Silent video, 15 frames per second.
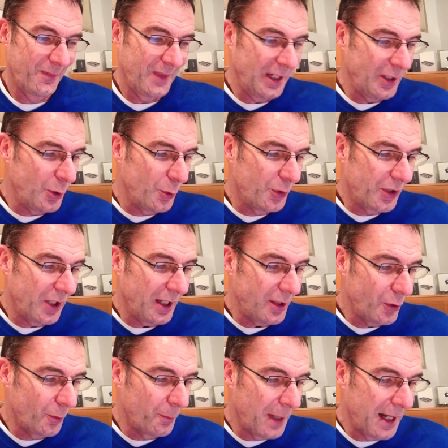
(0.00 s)
that you set
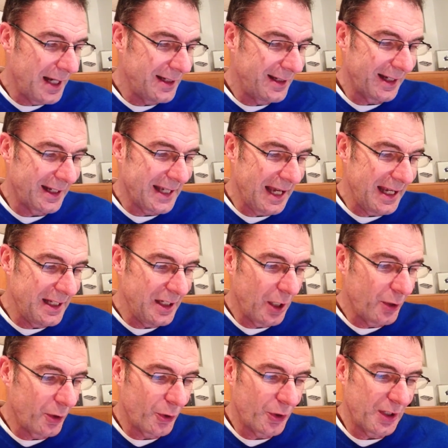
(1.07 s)
your mind to gain
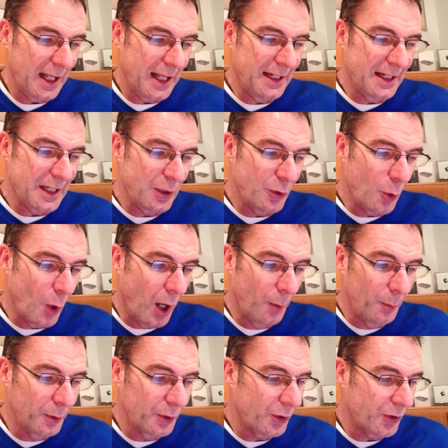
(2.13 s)
understanding and you
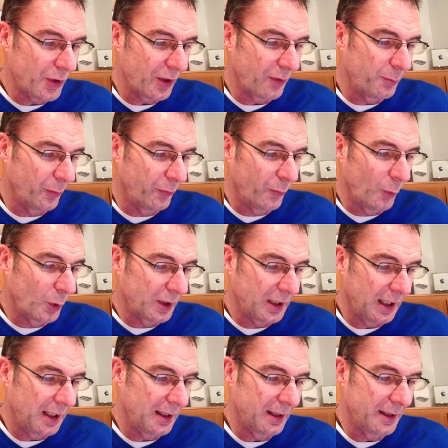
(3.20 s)
humbled yourself before
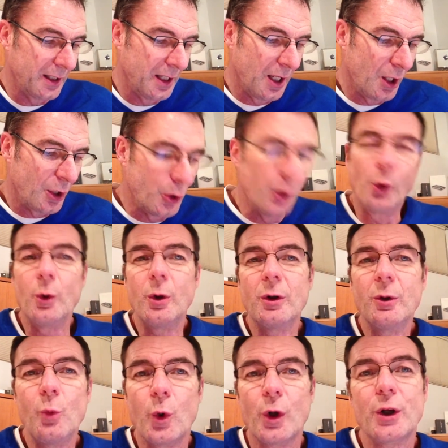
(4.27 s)
God,
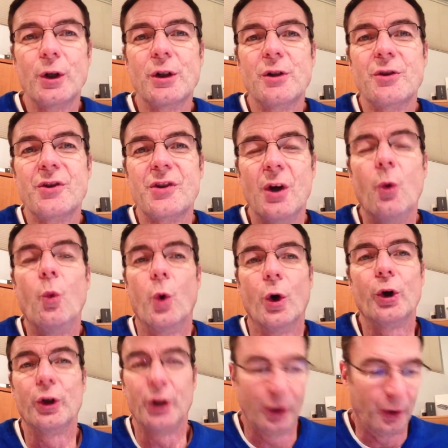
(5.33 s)
your words
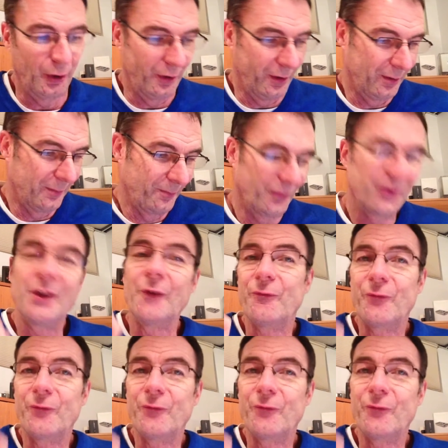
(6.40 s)
were heard." The